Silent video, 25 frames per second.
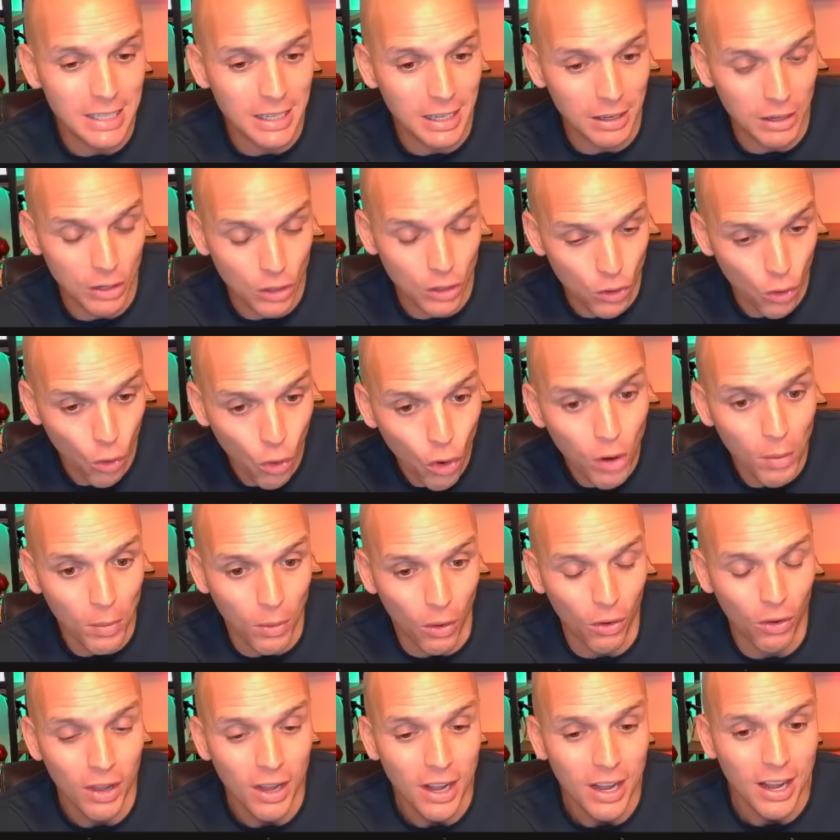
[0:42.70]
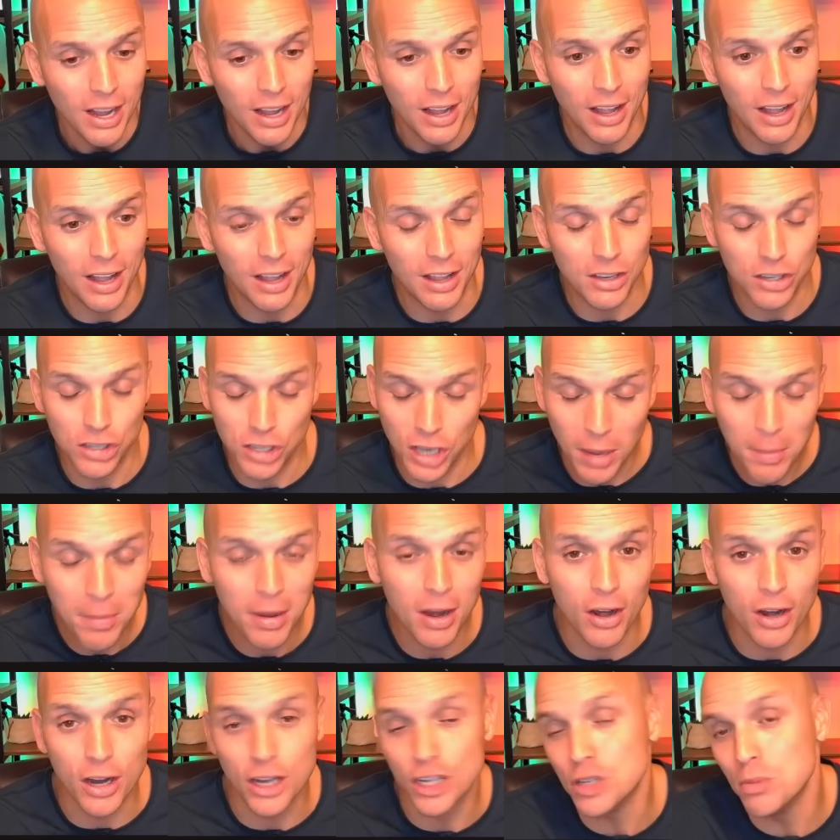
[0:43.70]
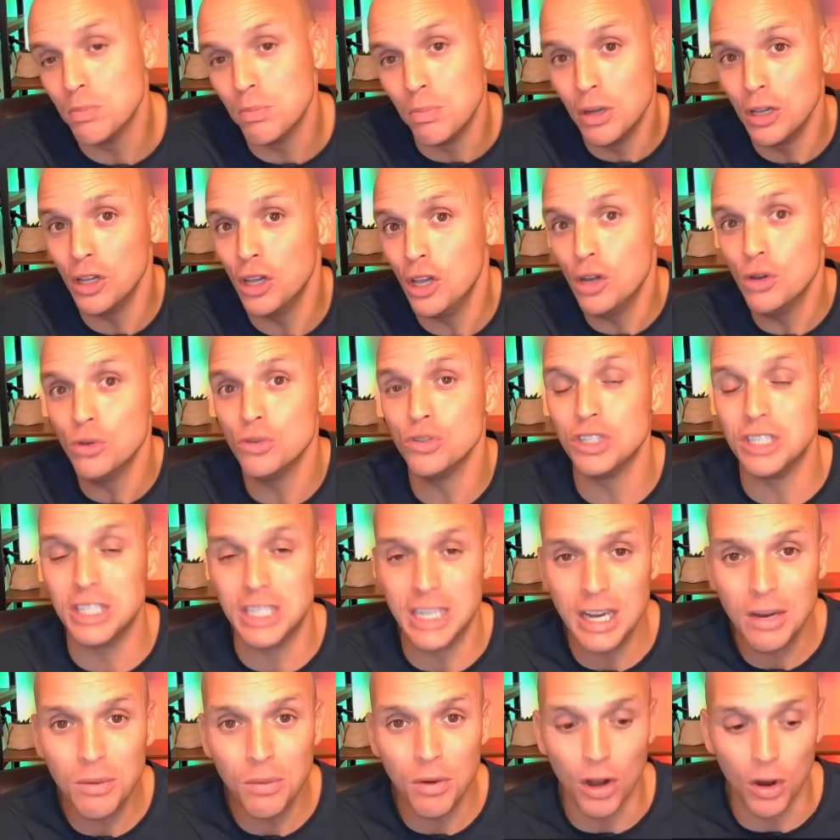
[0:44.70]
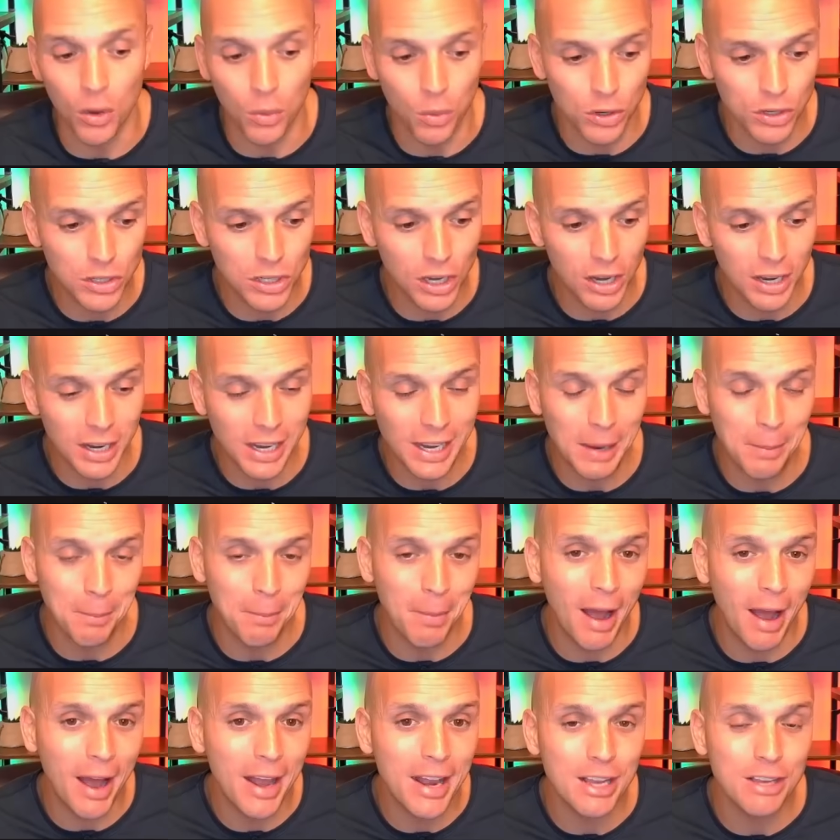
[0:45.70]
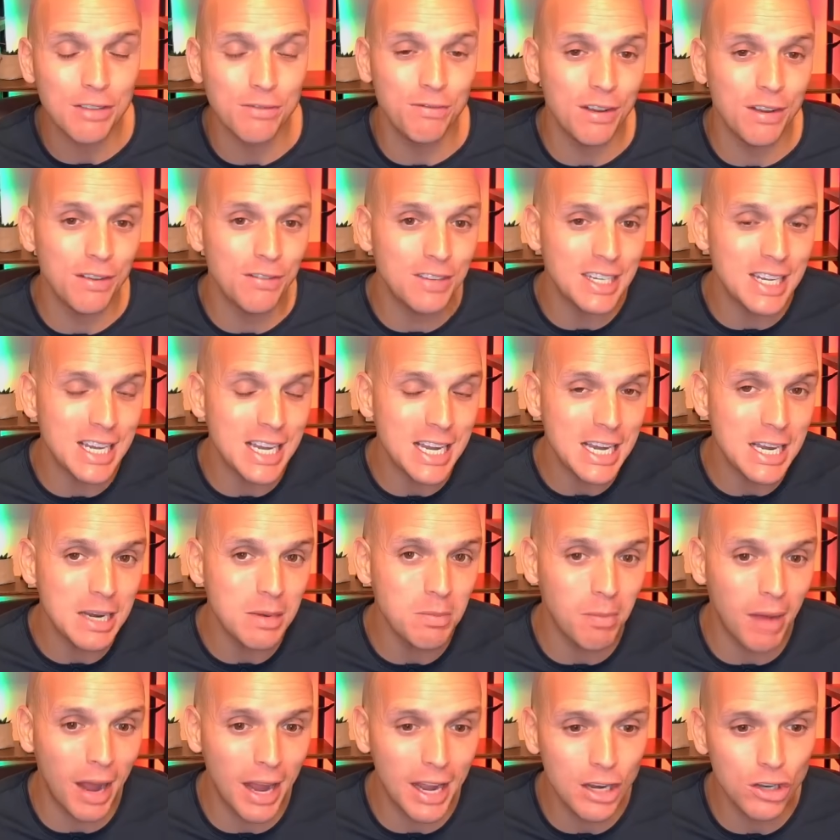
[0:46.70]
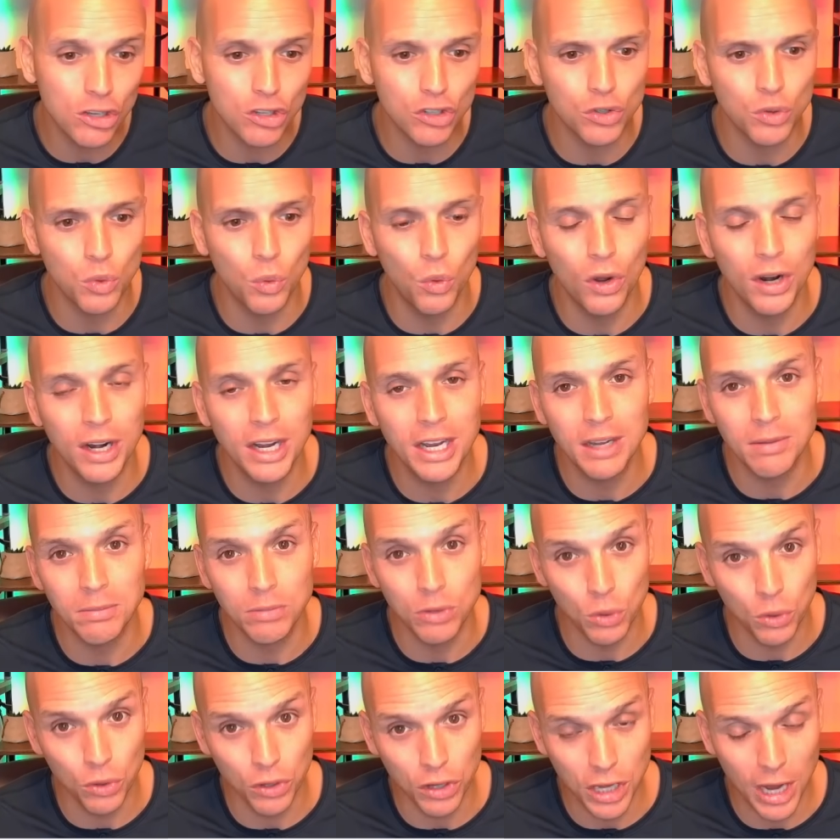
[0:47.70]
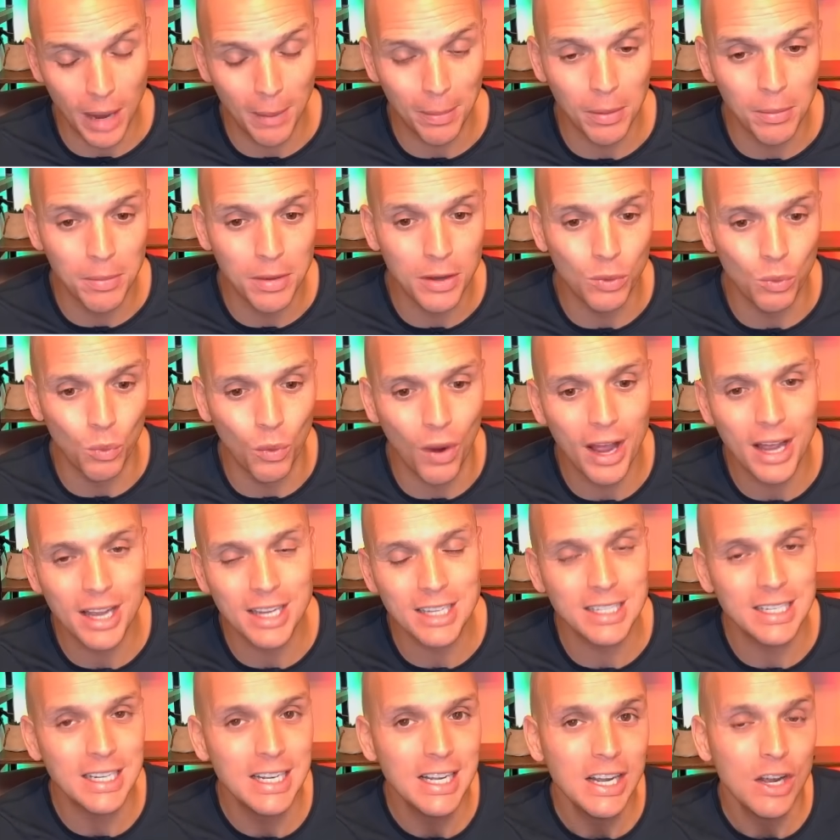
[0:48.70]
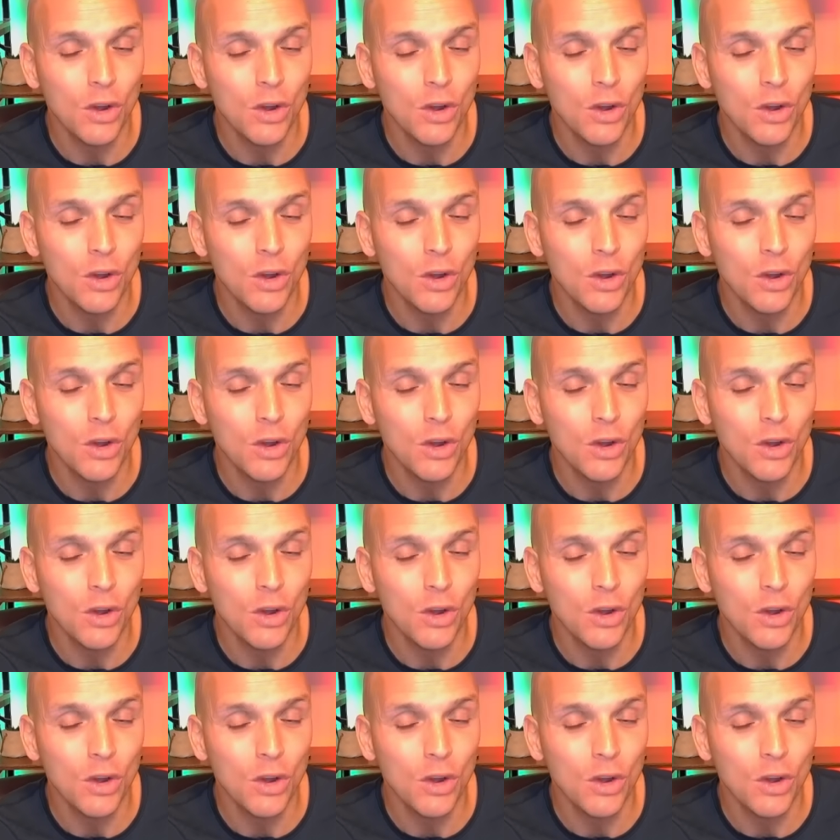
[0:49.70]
normal. Some areas below zero. We're talking minus 15, minus 20 toward the upper Midwest.